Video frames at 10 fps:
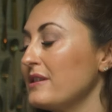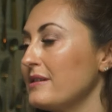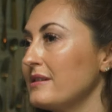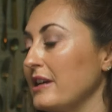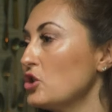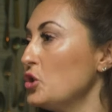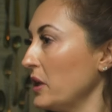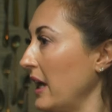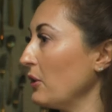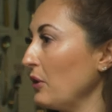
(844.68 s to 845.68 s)
as such. You
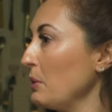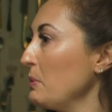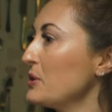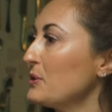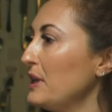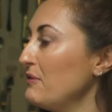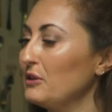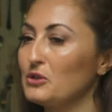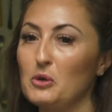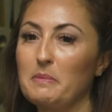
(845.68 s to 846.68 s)
can on a personal
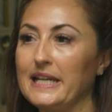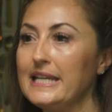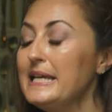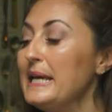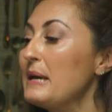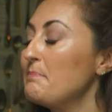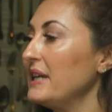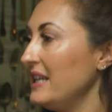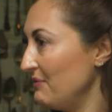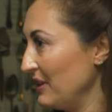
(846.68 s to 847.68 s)
level to your buddy,
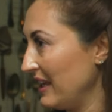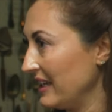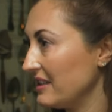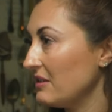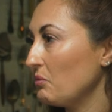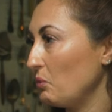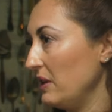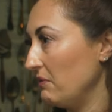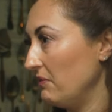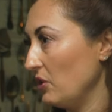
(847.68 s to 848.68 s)
but even that
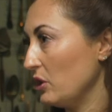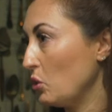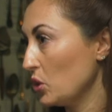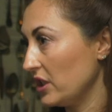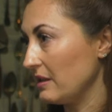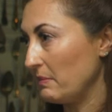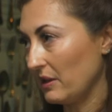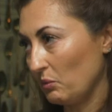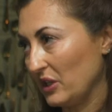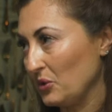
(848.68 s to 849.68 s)
we're very cautious about,
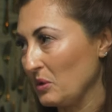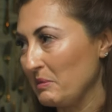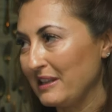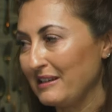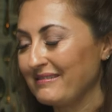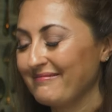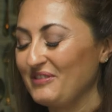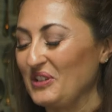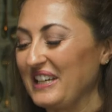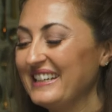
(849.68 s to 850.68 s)
and we can talk about that
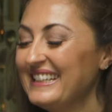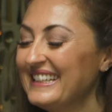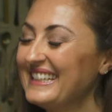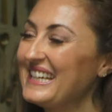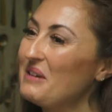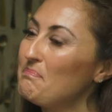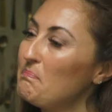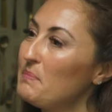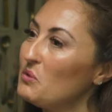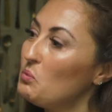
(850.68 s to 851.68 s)
further.
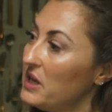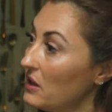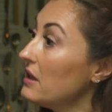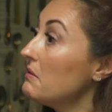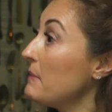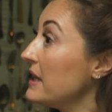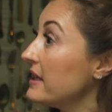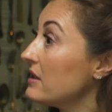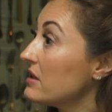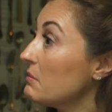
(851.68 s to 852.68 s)
But we may
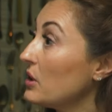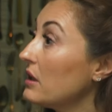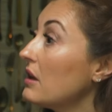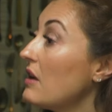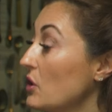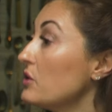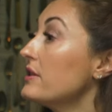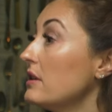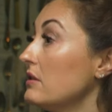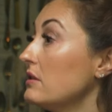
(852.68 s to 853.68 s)
say to someone, have you
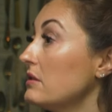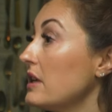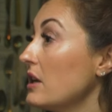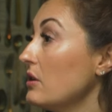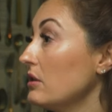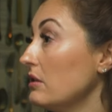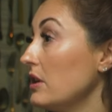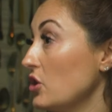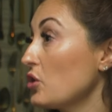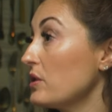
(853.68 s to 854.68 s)
considered taking on
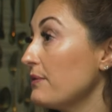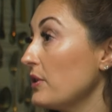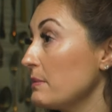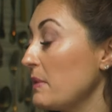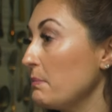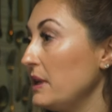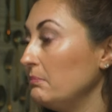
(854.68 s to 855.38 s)
insurance for this puppy?